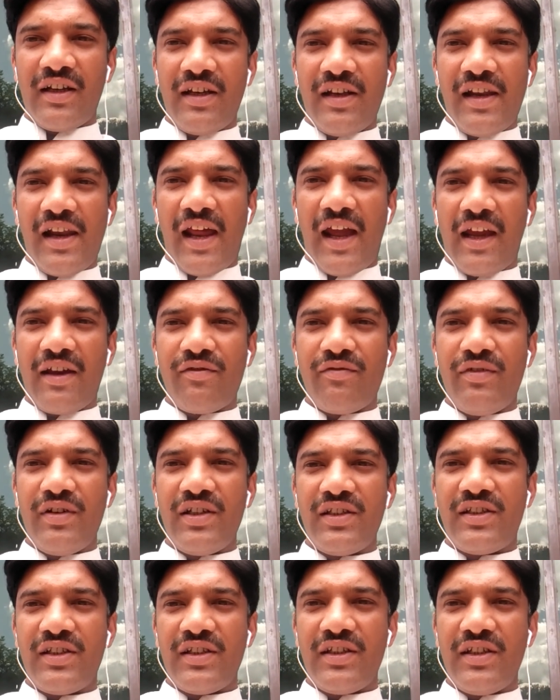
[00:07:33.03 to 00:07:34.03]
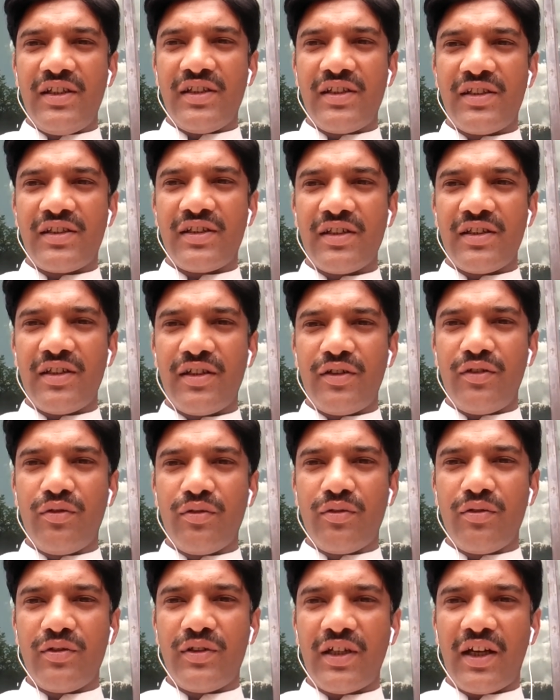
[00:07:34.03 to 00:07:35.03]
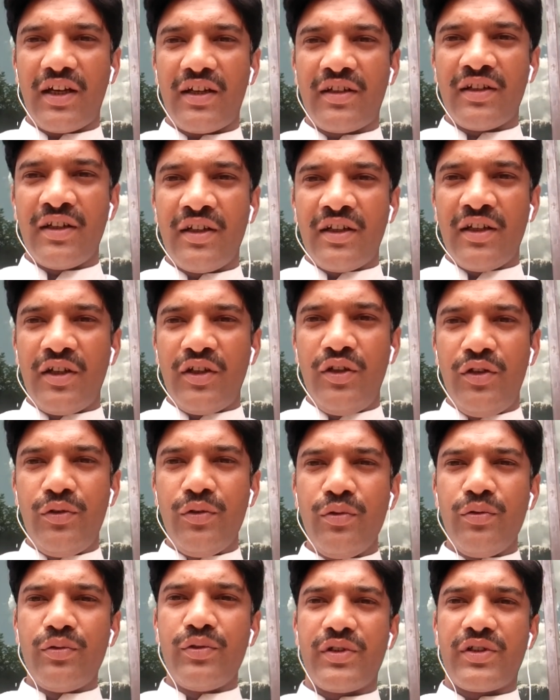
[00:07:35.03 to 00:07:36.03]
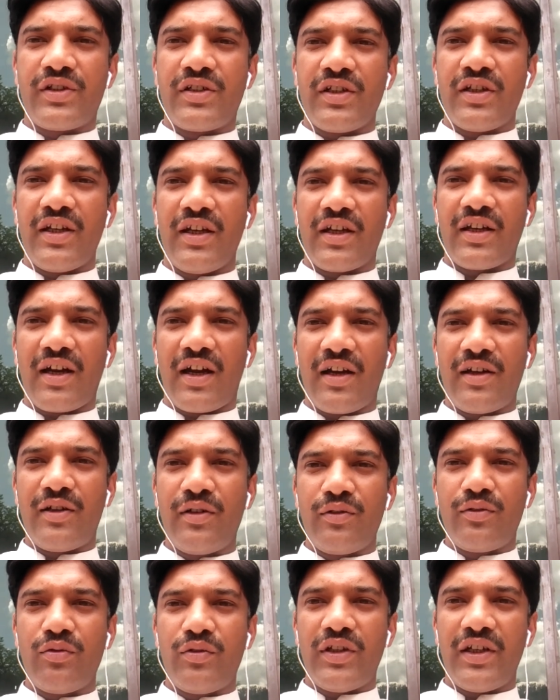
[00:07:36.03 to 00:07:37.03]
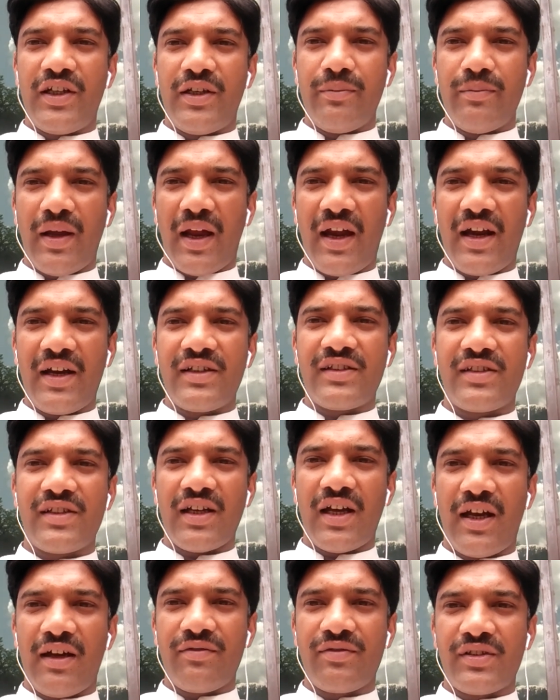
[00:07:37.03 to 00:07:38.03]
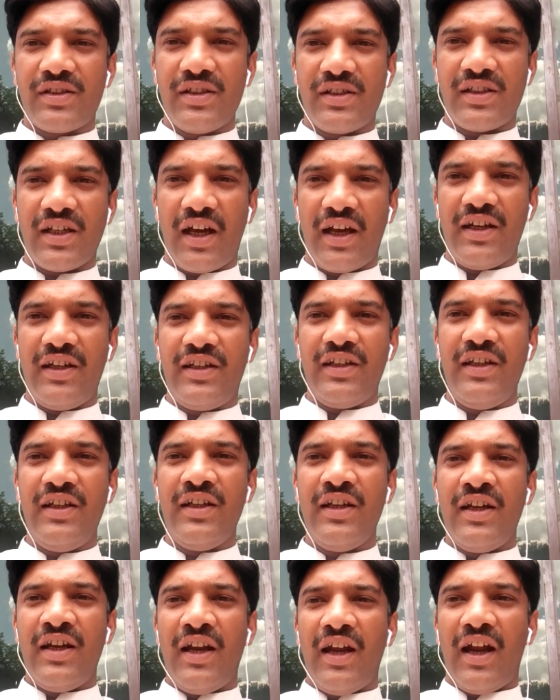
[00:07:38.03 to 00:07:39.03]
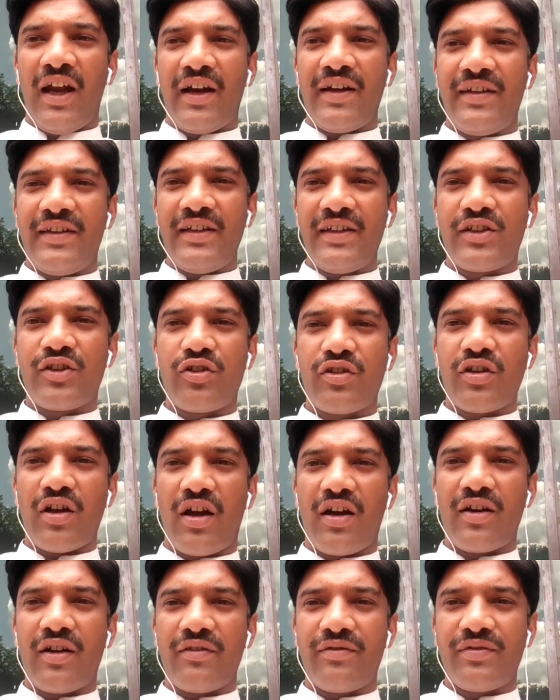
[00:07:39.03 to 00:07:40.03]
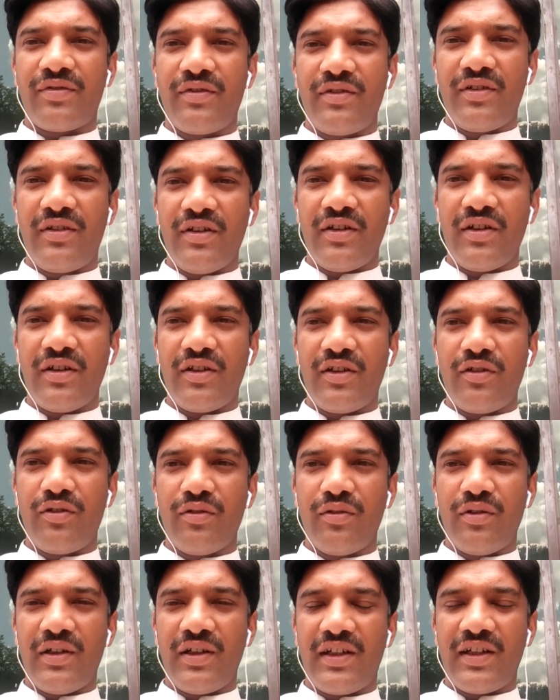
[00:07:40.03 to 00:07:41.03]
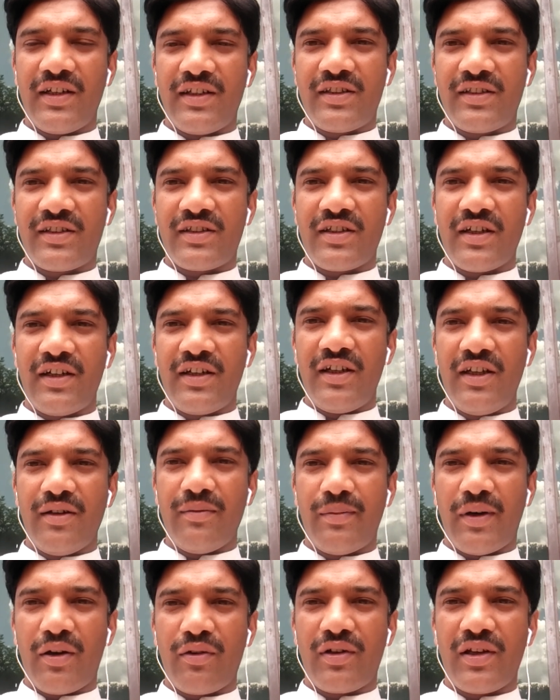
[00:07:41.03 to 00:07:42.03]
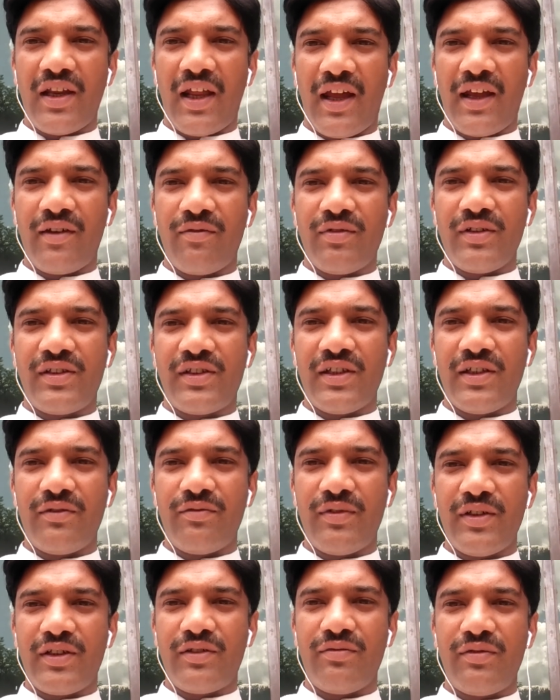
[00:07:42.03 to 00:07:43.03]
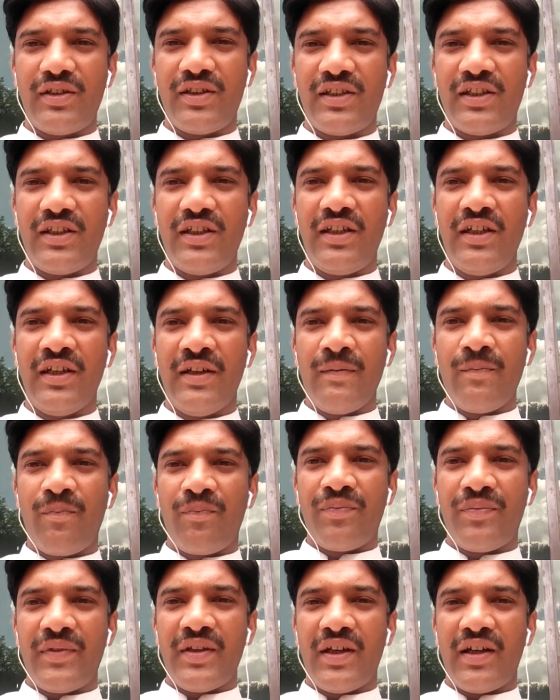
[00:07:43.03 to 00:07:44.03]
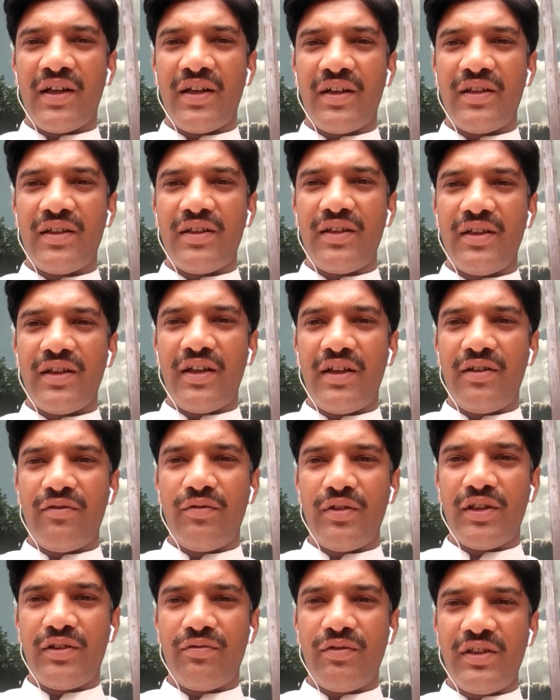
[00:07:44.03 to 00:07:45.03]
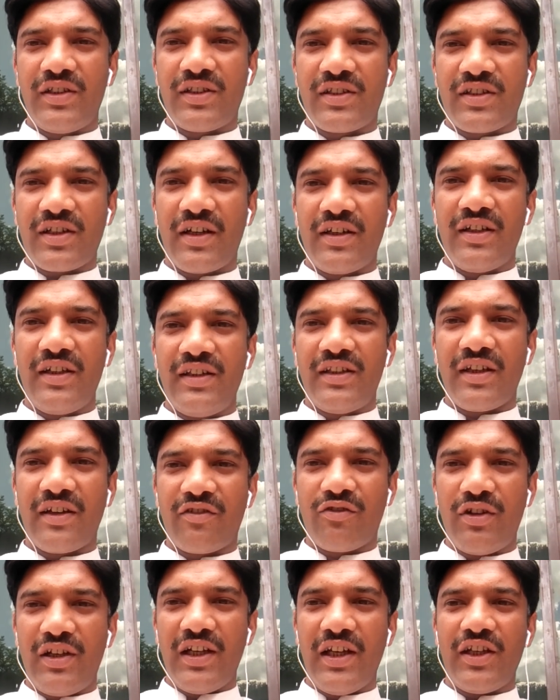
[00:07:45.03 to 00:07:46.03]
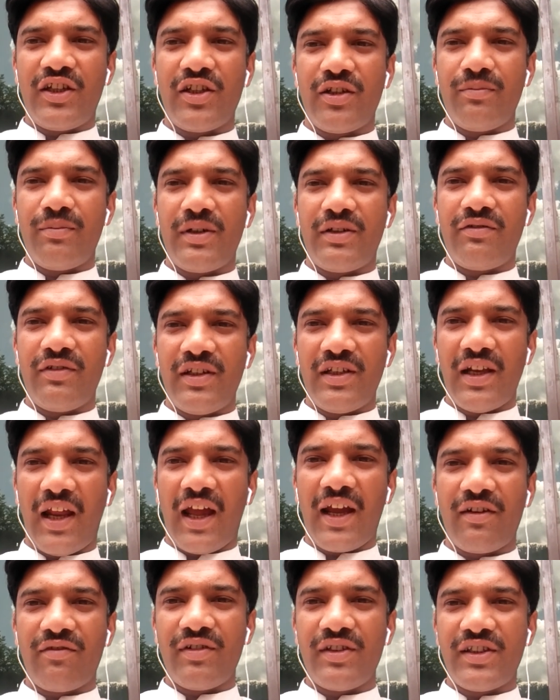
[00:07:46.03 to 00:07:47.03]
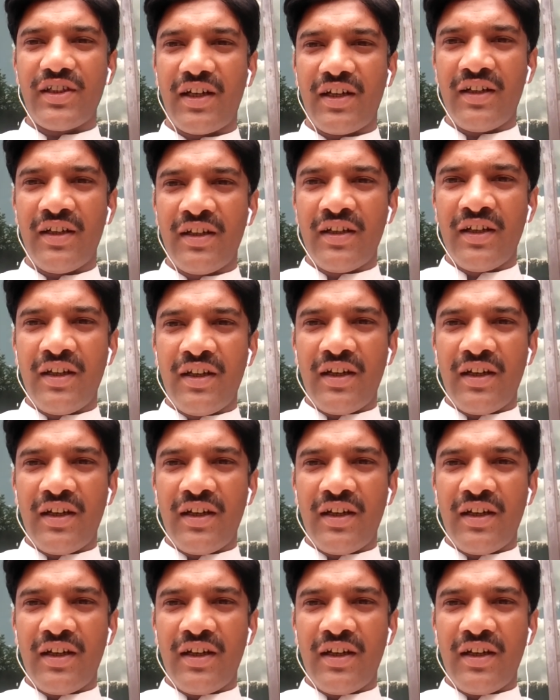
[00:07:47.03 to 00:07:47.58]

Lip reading: language is that used according to the demands of society. And this sort of that study about language, in which we see in which we study the relation between language and